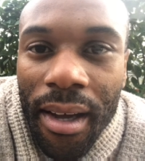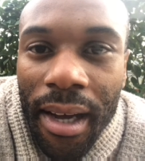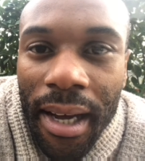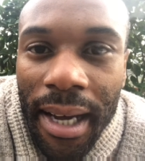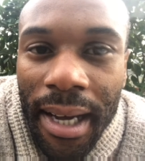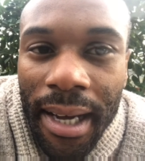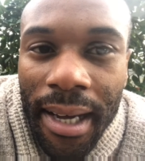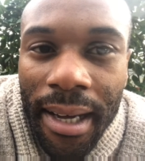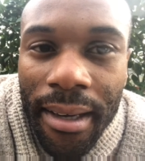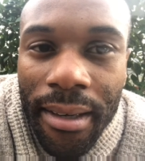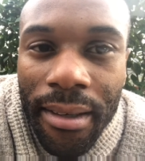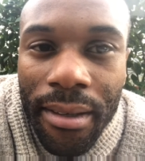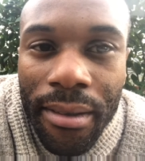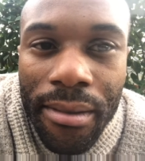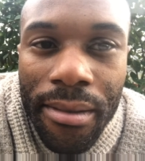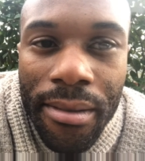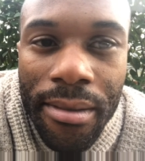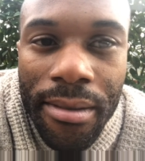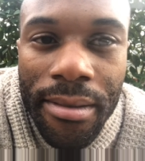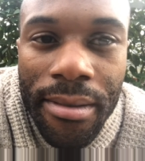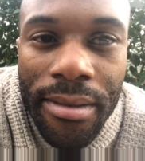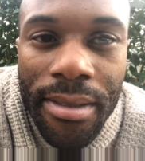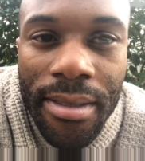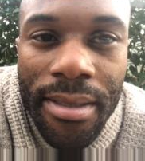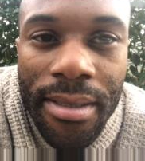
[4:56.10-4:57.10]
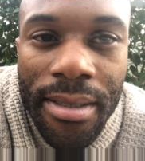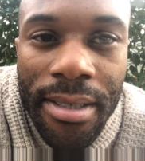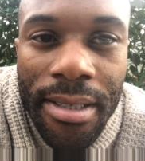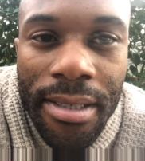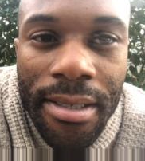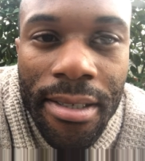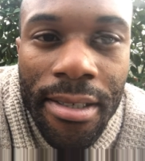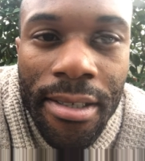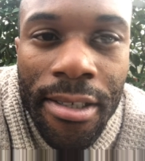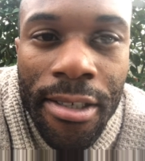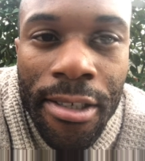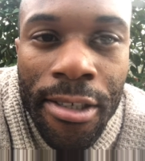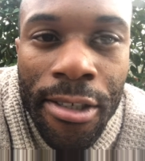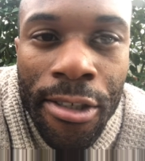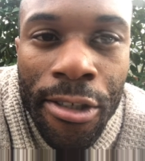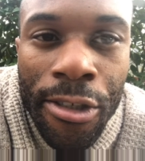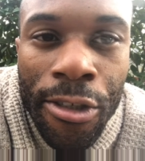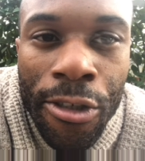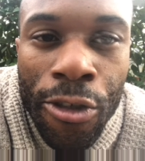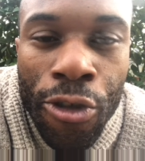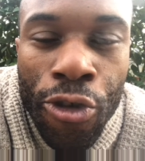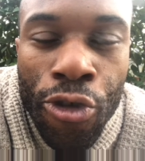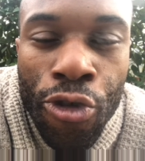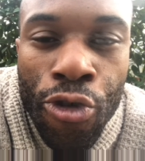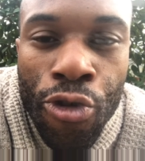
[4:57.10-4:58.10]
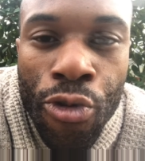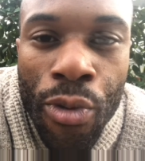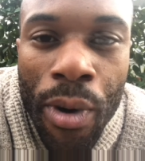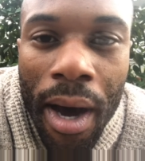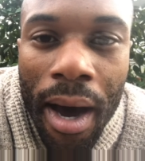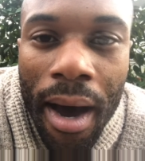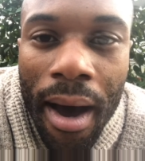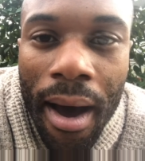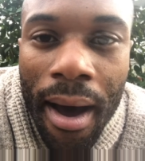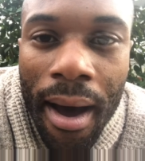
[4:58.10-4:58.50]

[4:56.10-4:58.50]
And also,